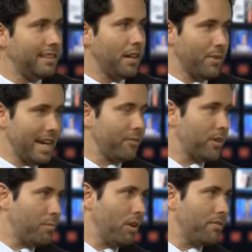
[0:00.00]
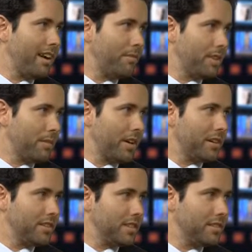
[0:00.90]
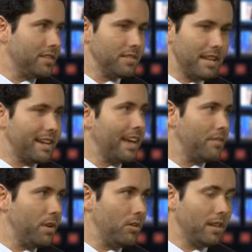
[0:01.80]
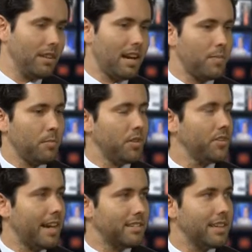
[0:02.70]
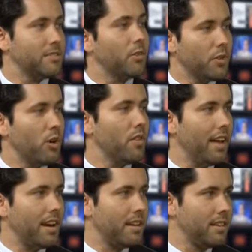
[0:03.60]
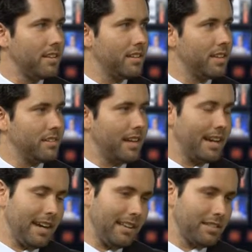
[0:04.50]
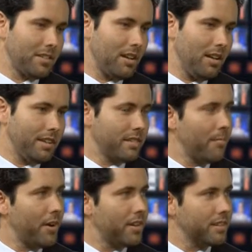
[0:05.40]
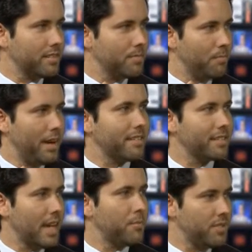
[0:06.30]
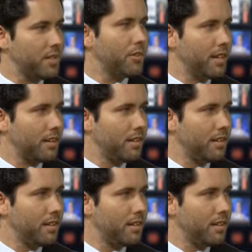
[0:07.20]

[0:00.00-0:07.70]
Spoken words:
And then we have 3.5 million American citizens that can't vote. And a lot of people in the United States don't know that, because I like to call it America's best kept secret.